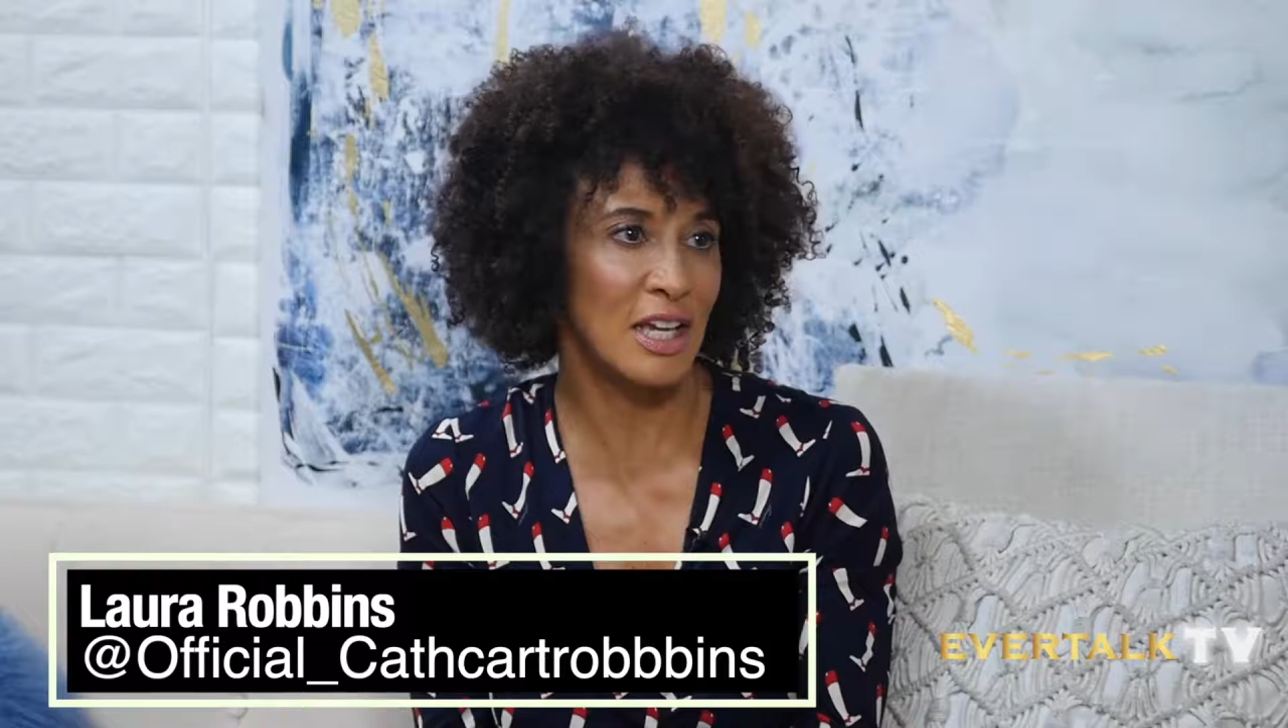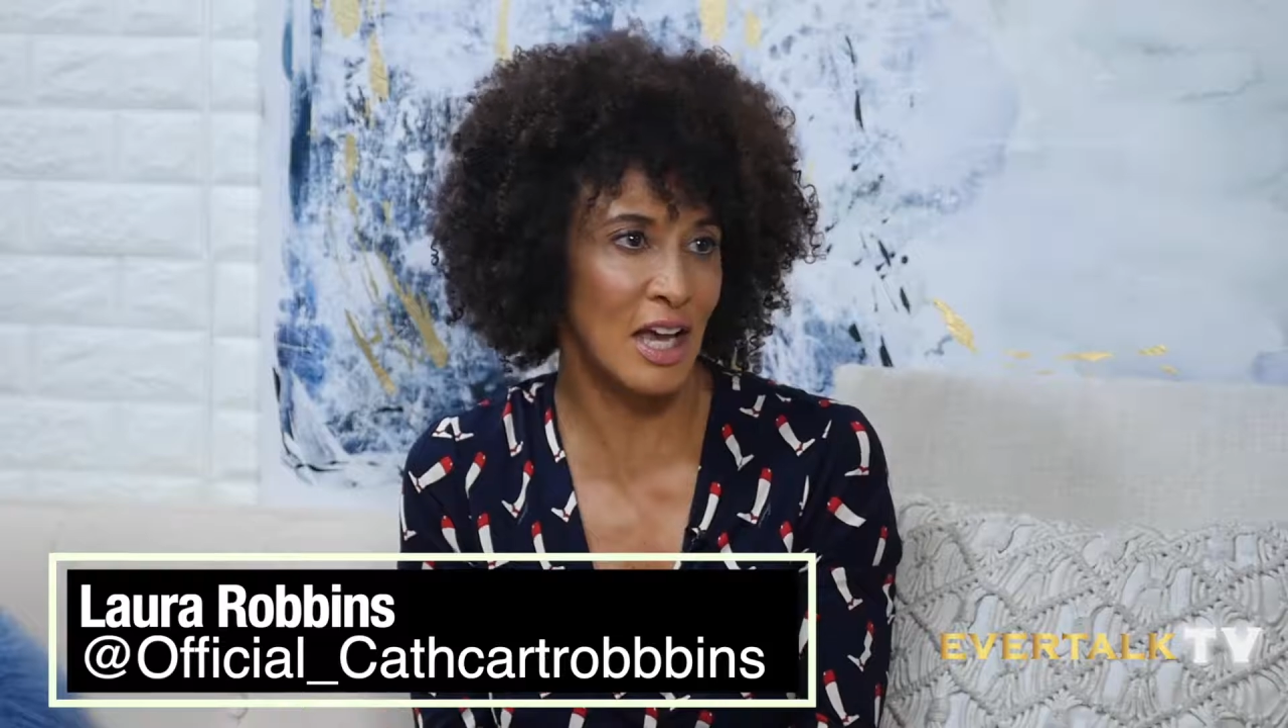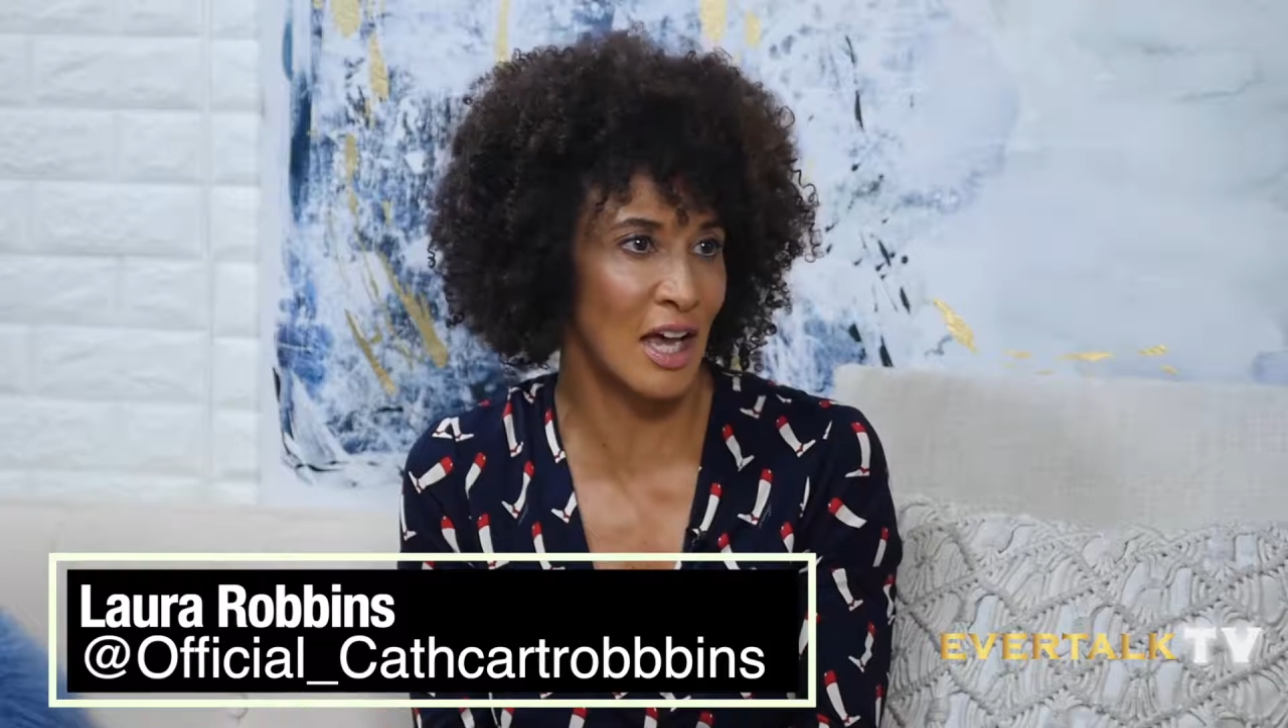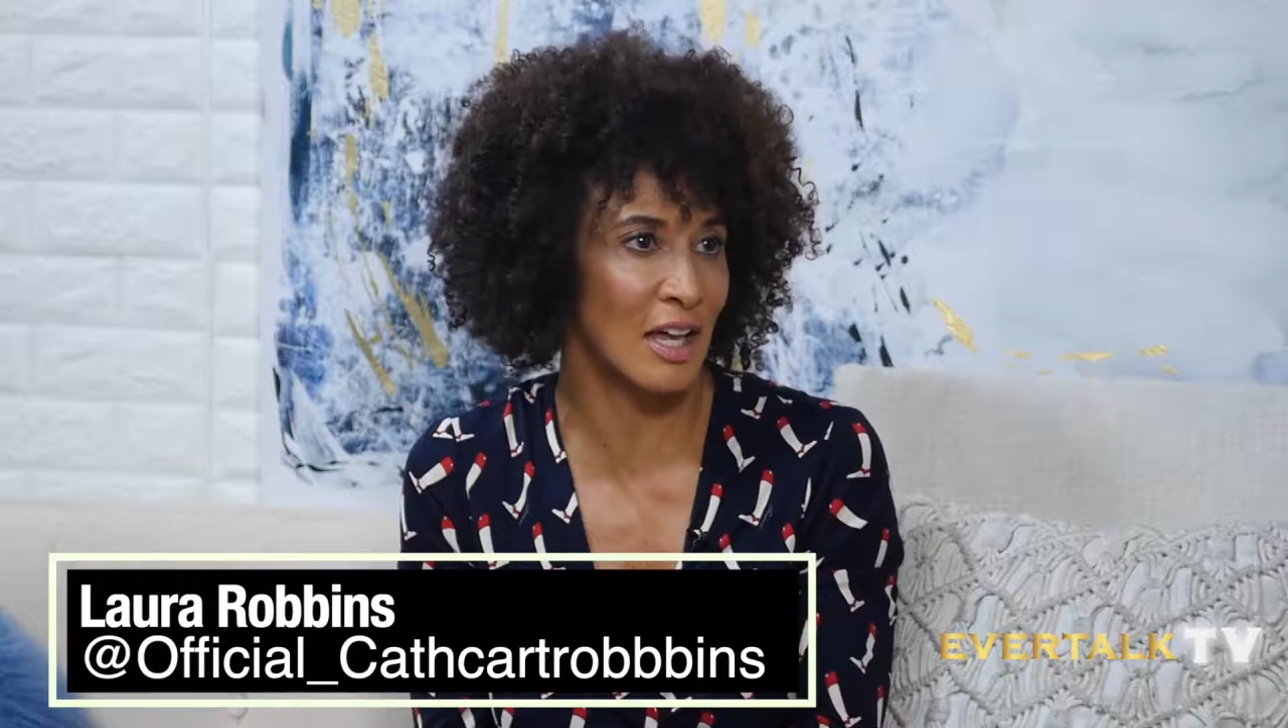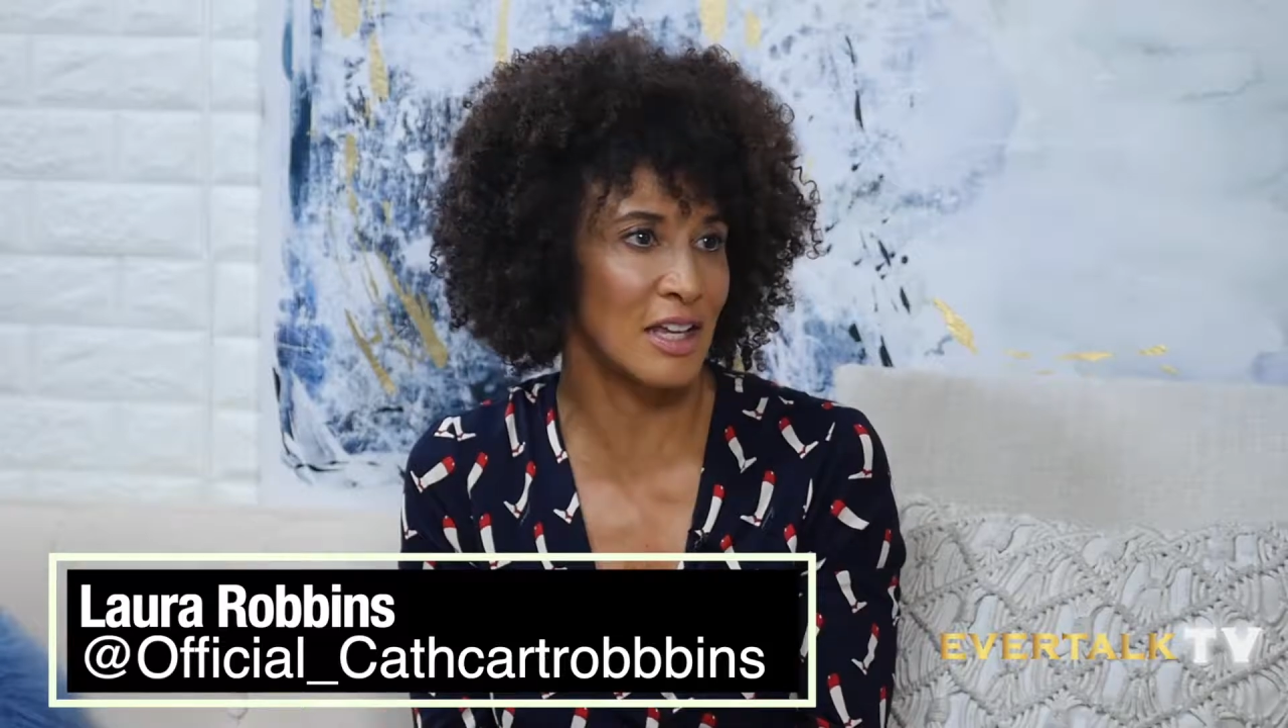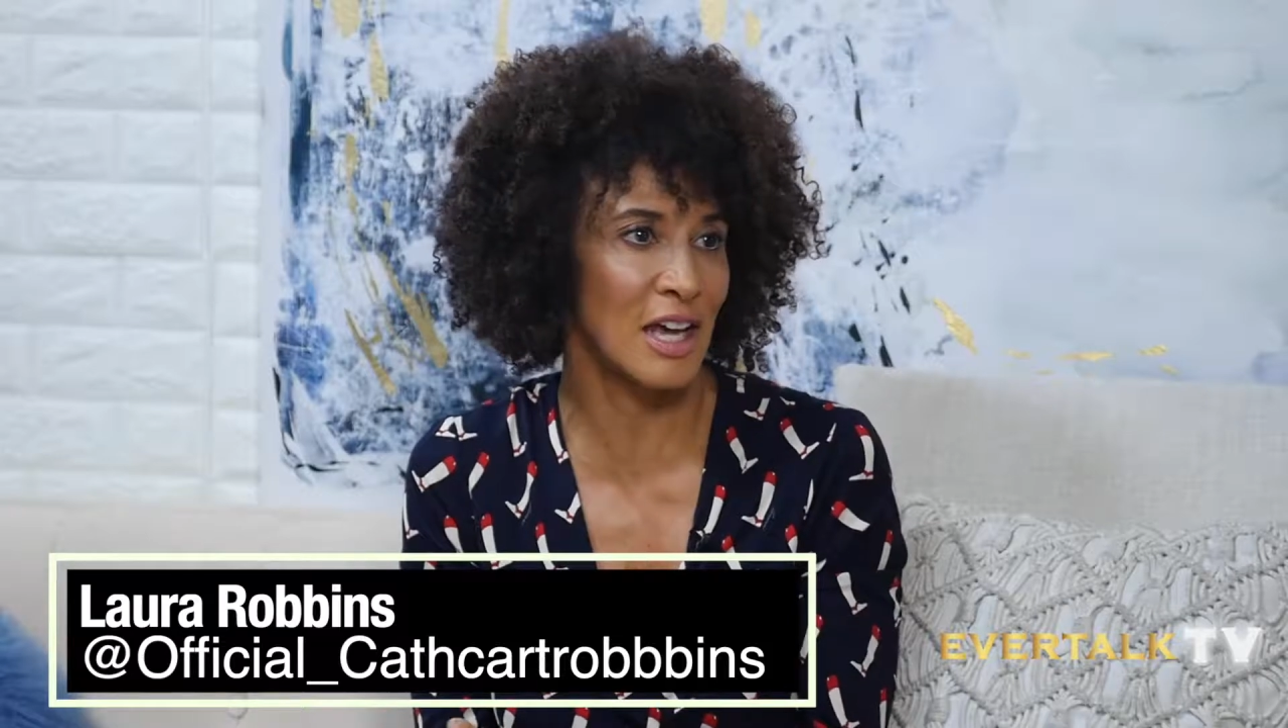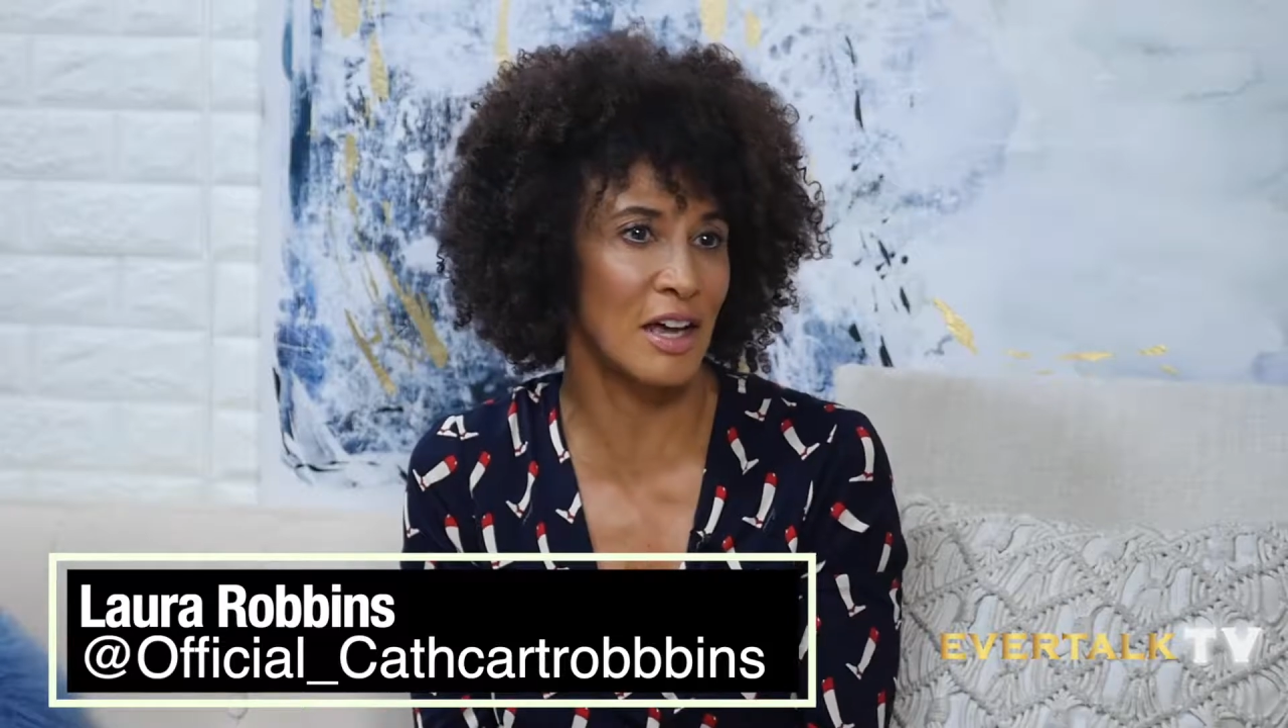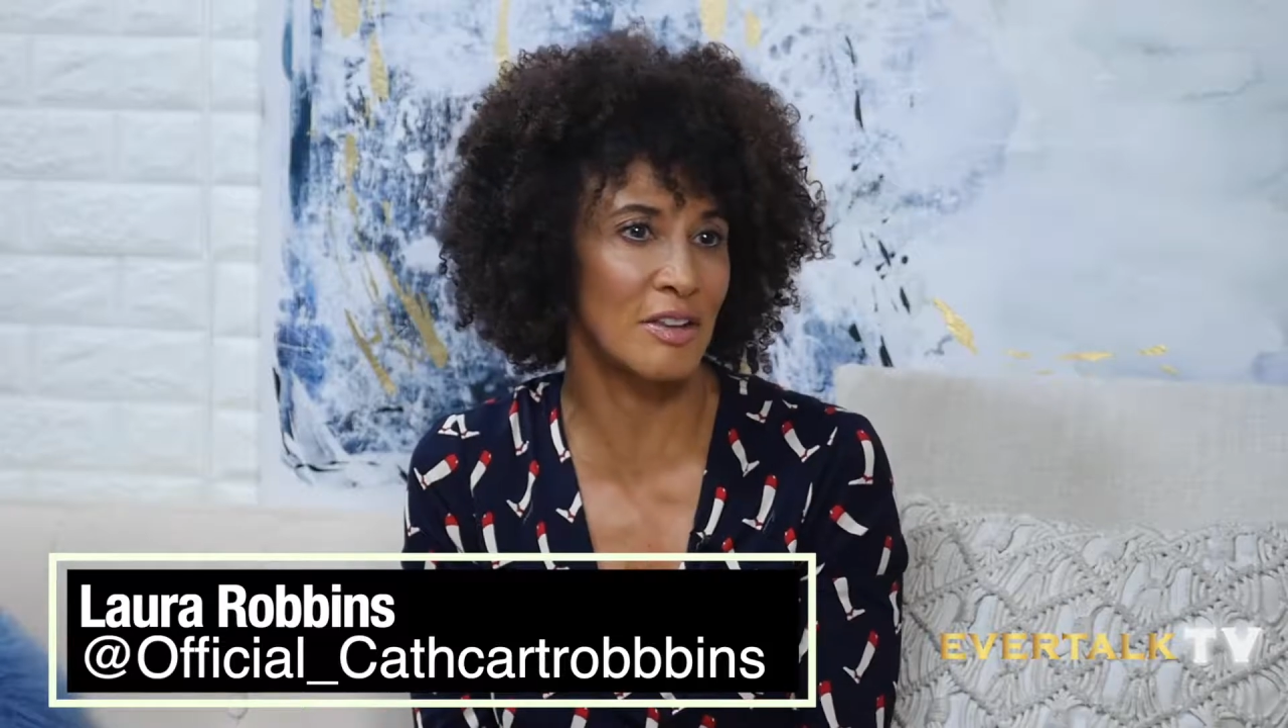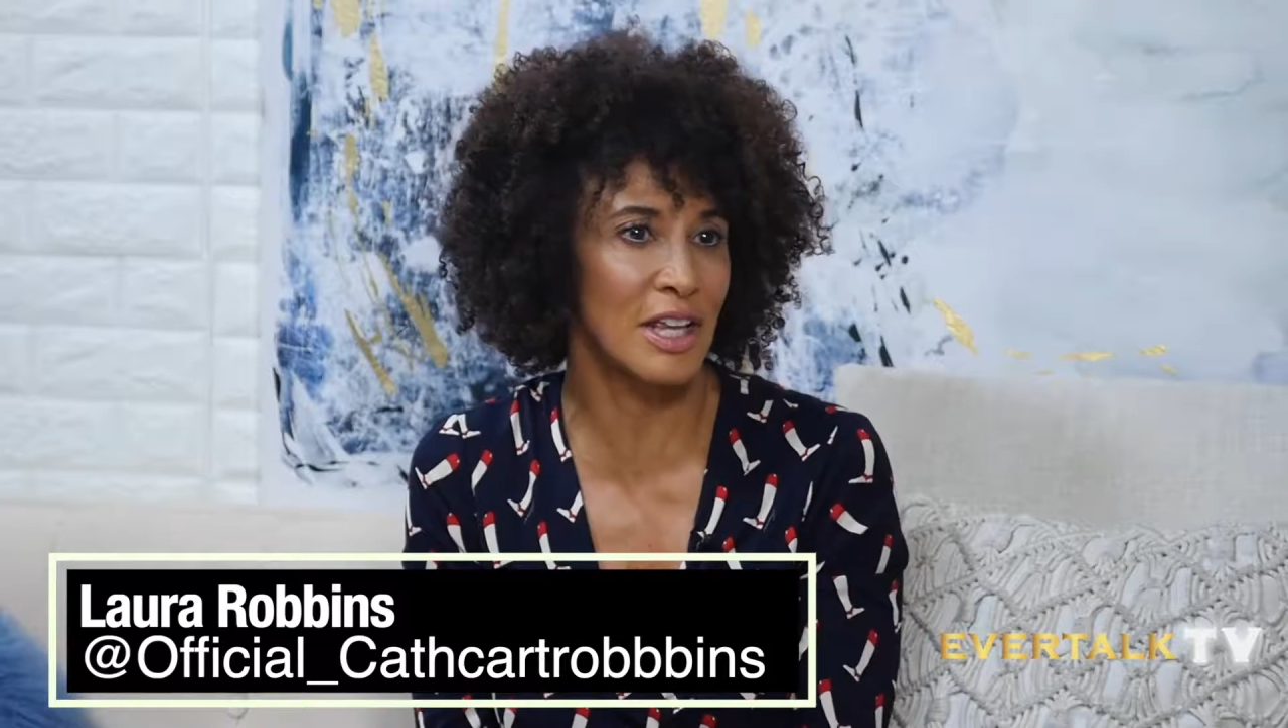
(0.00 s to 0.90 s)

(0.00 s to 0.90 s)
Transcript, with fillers: Yeah, yeah,